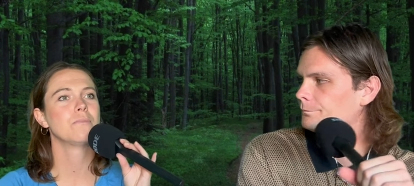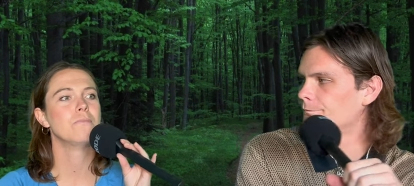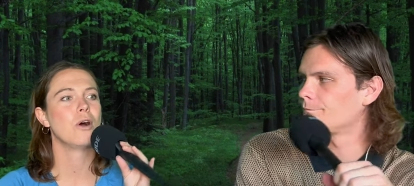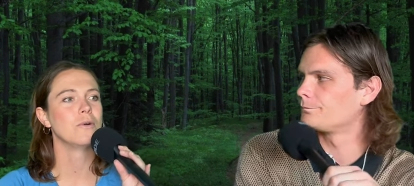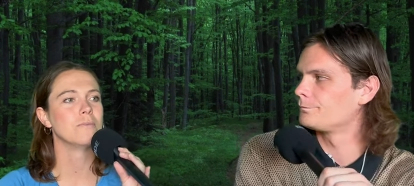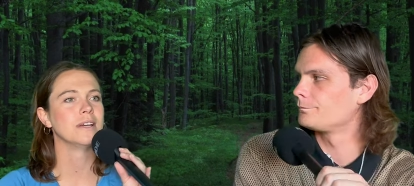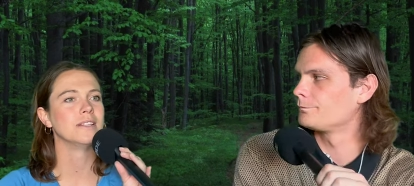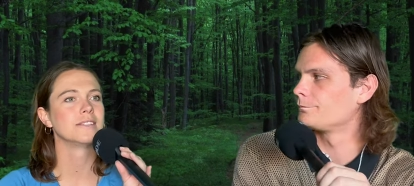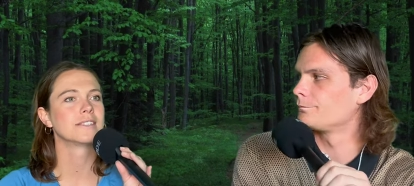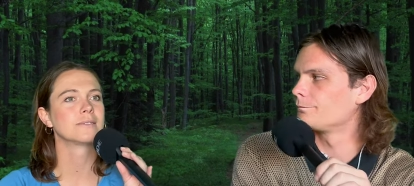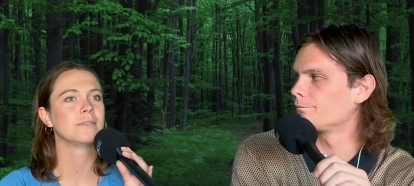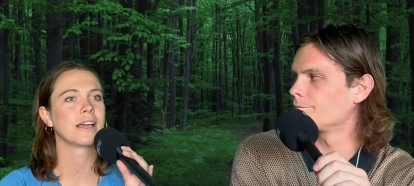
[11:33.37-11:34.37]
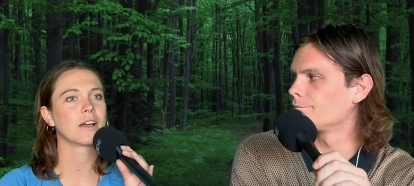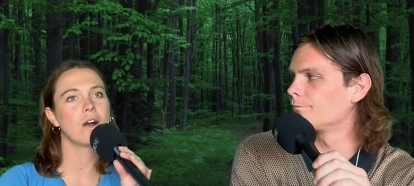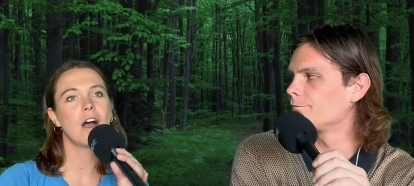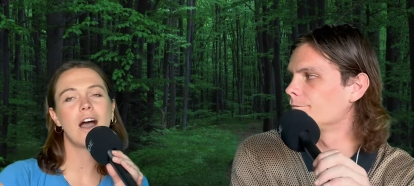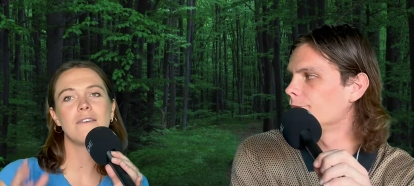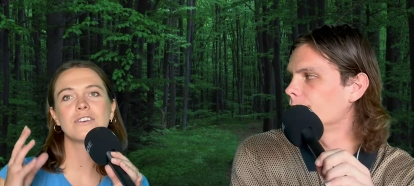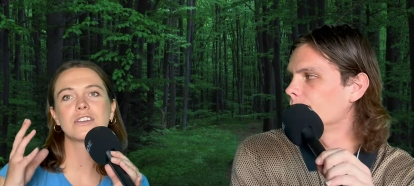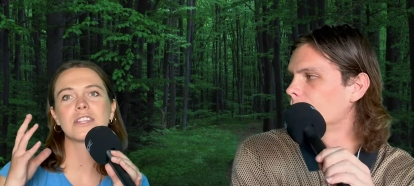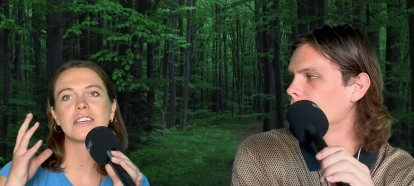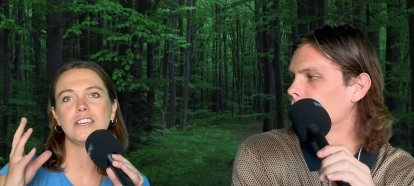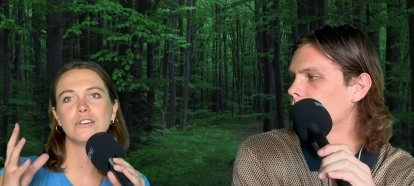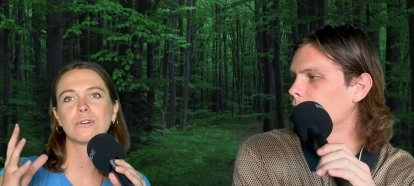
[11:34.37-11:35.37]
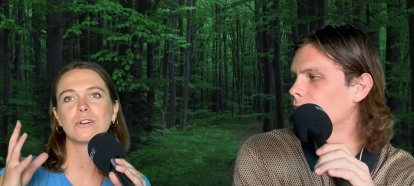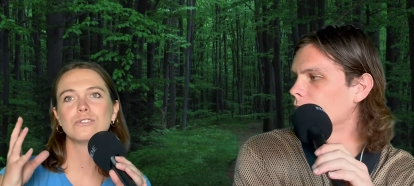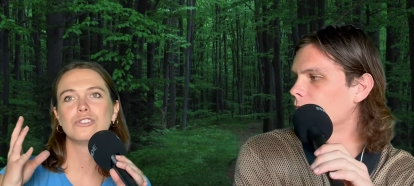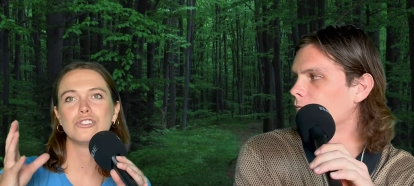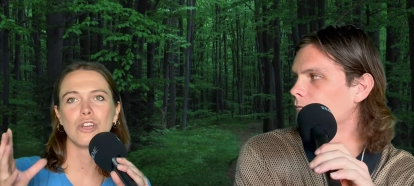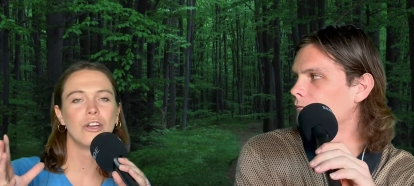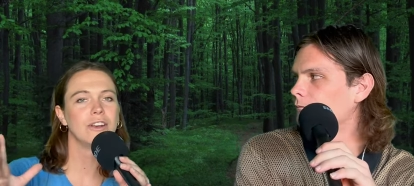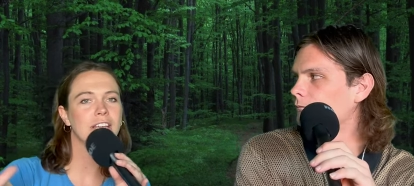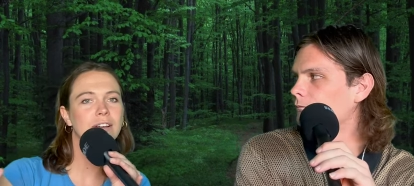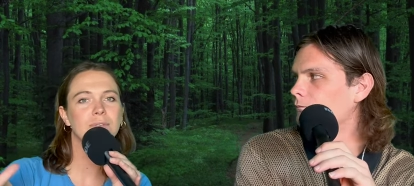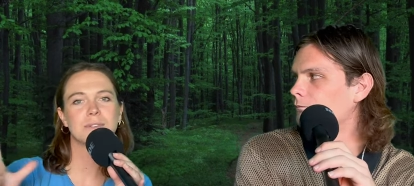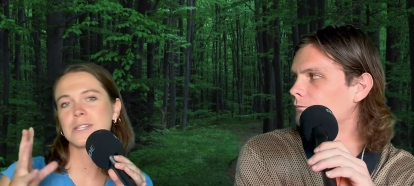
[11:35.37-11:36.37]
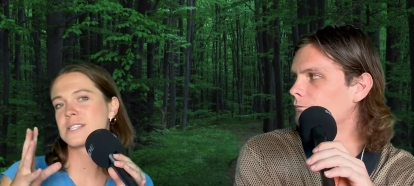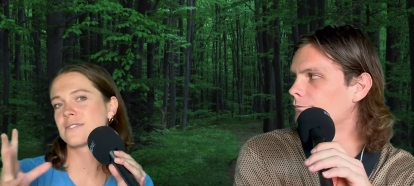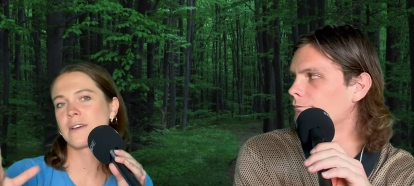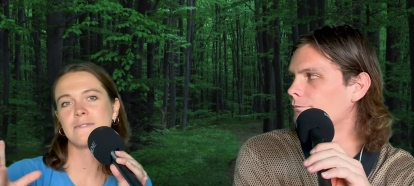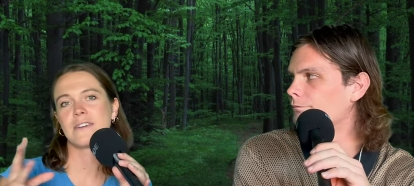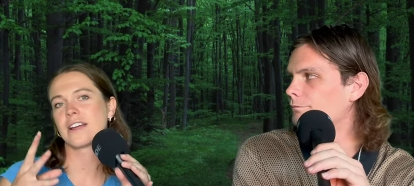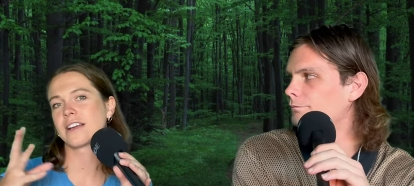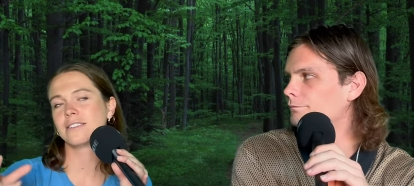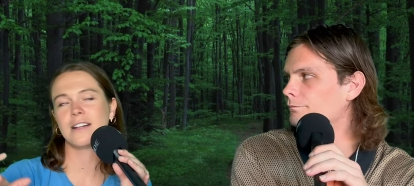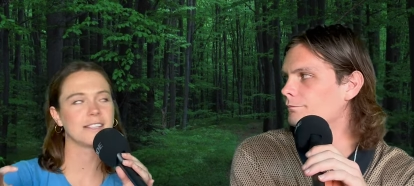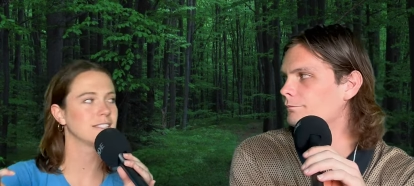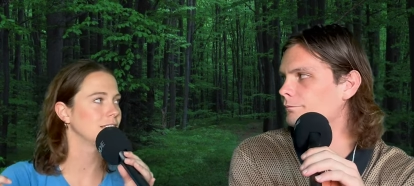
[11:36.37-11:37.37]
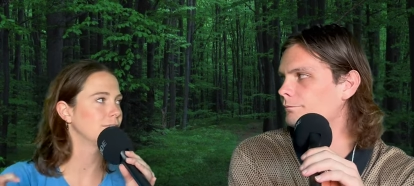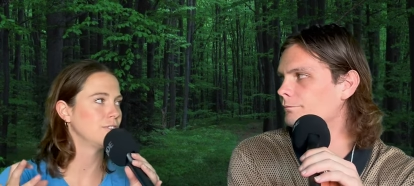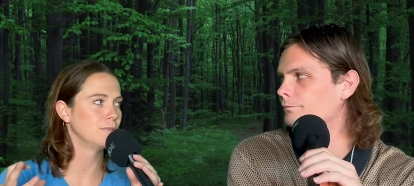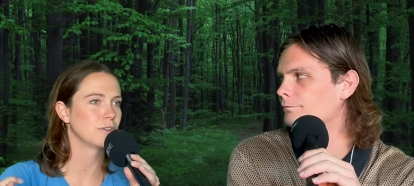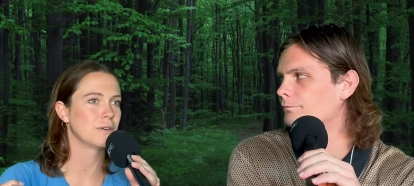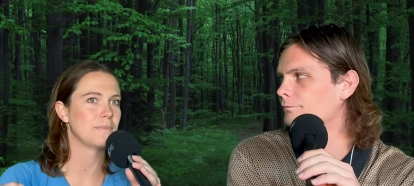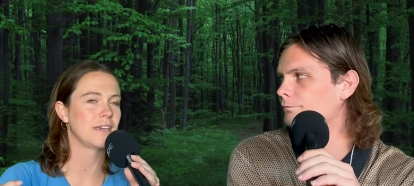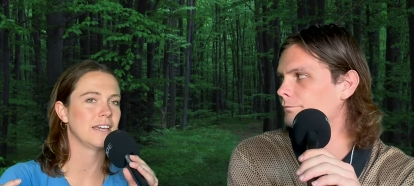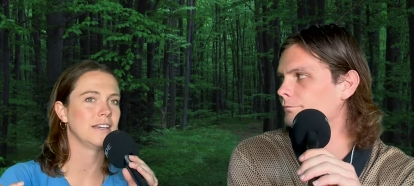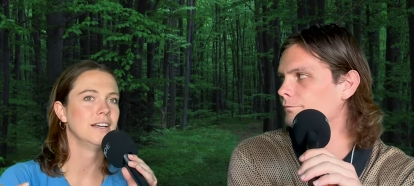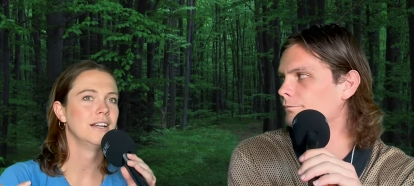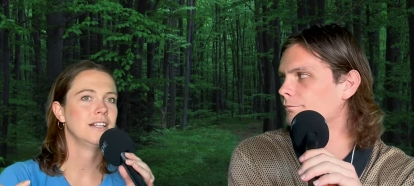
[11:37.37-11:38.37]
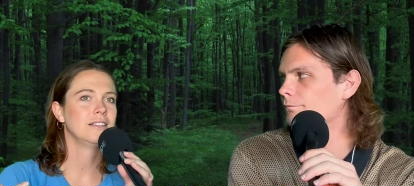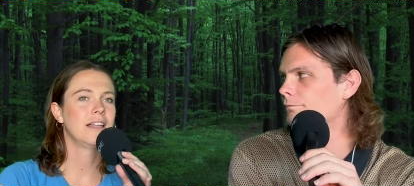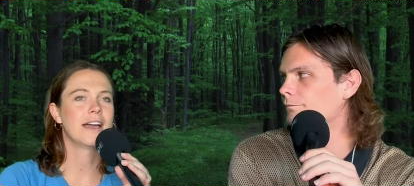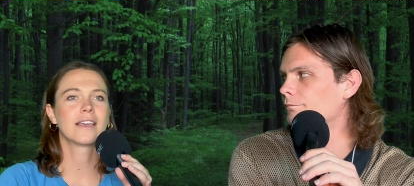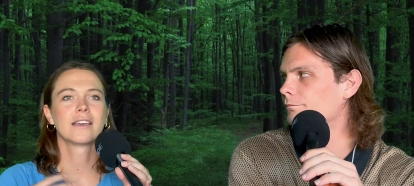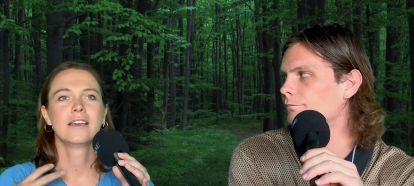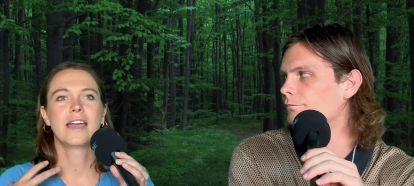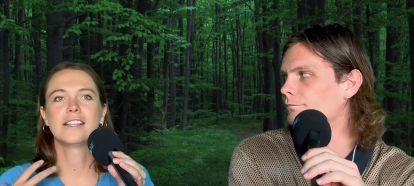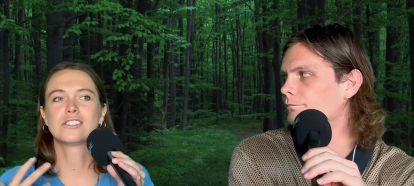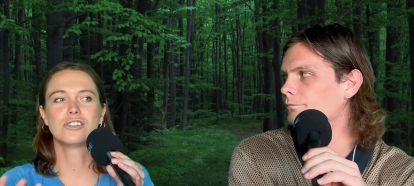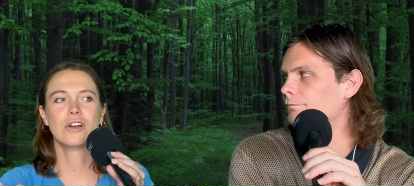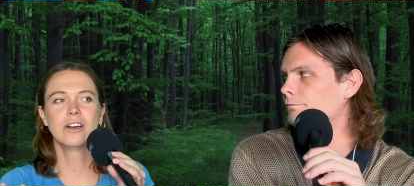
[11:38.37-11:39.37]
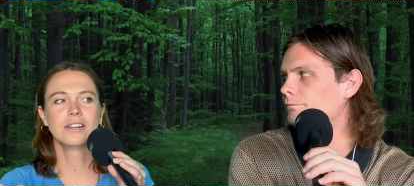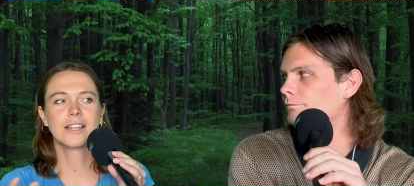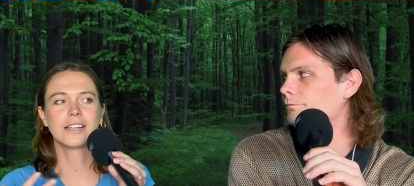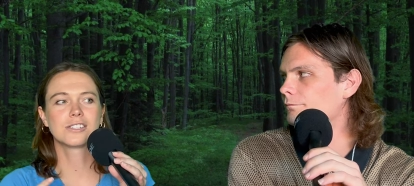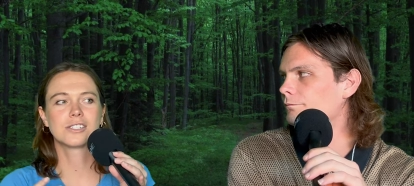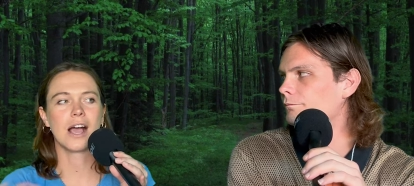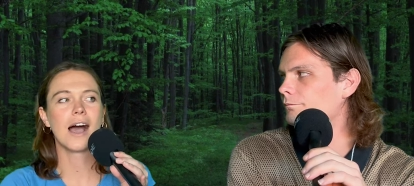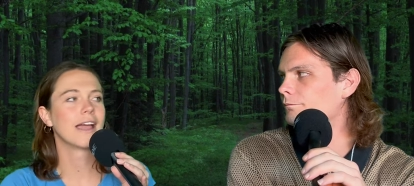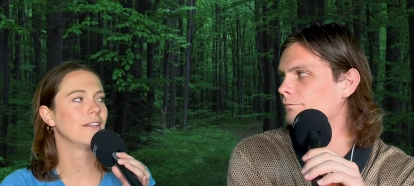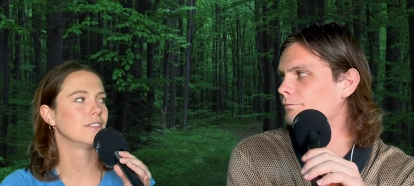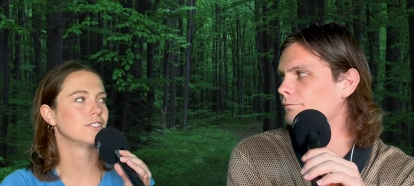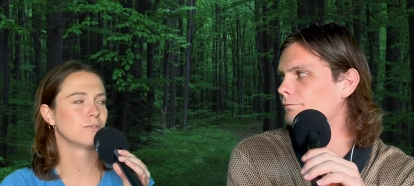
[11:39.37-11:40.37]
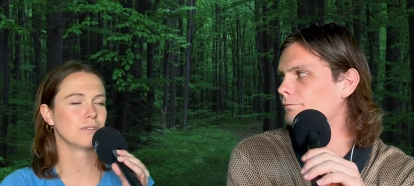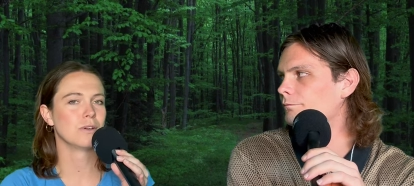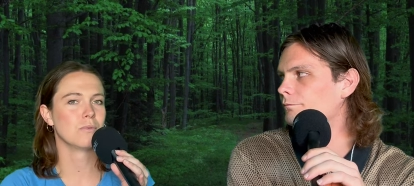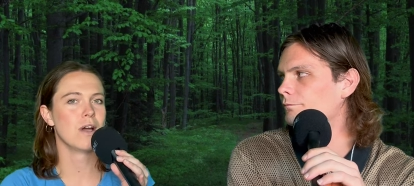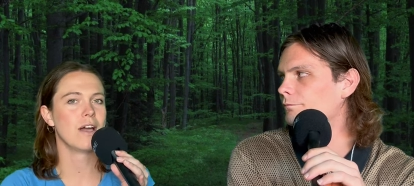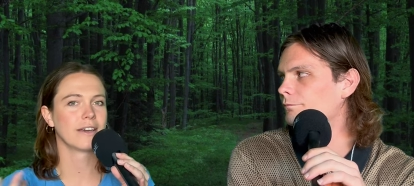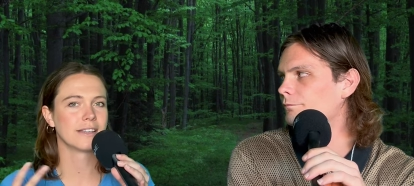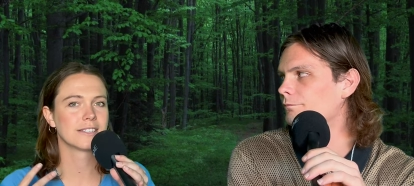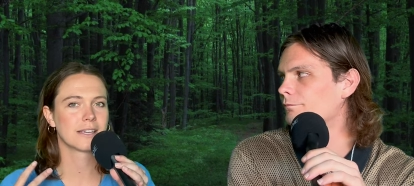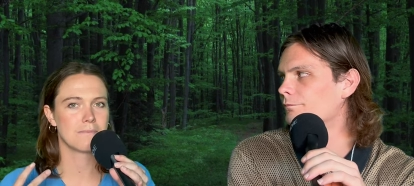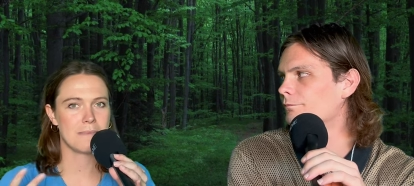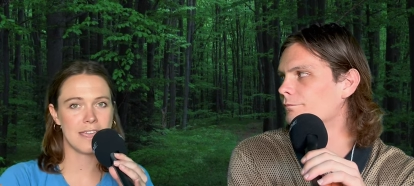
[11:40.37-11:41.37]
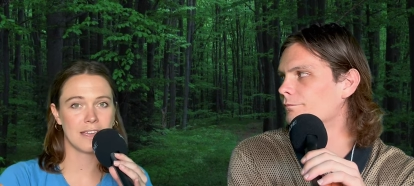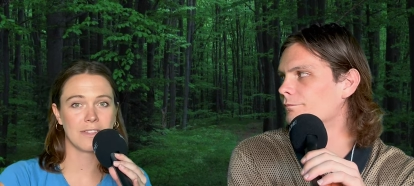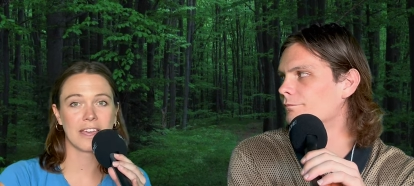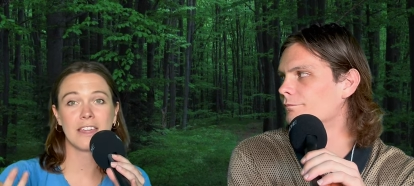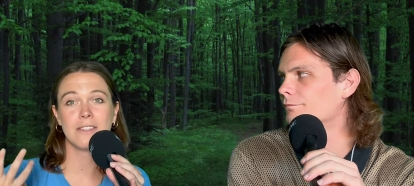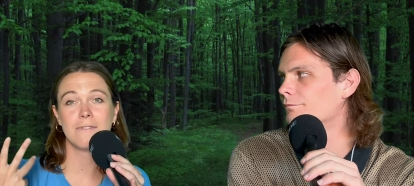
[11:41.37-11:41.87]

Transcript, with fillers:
Speaker 1: moments, like I feel like the hero's journey, or what this like very classic film could be, like it's not like Shia that's doing the work, it's like Megan. Like in